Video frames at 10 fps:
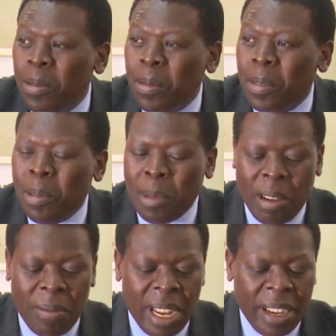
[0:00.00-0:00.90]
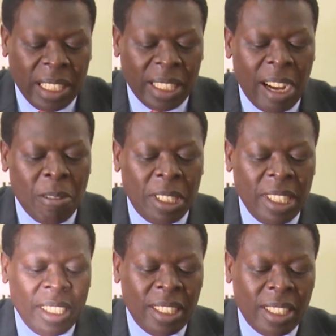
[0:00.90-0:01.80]
from our various
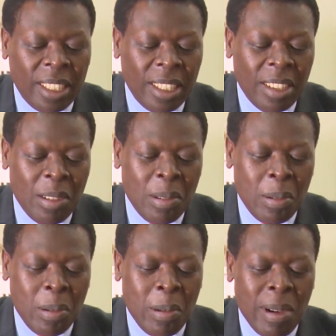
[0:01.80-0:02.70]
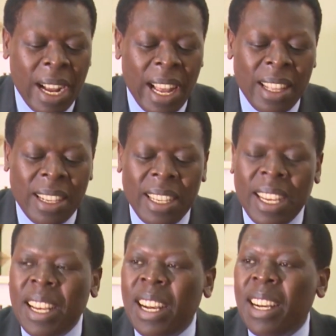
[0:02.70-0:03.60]
counties who are gathered
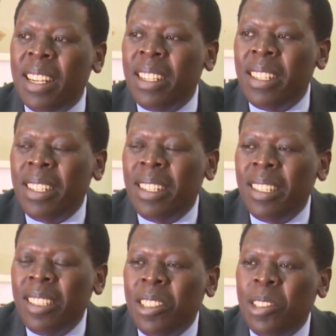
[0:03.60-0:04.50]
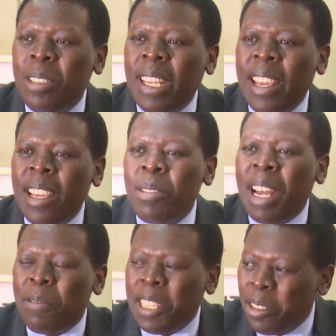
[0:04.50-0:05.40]
here today. Good
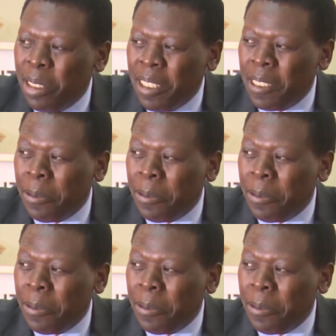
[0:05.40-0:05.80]
afternoon.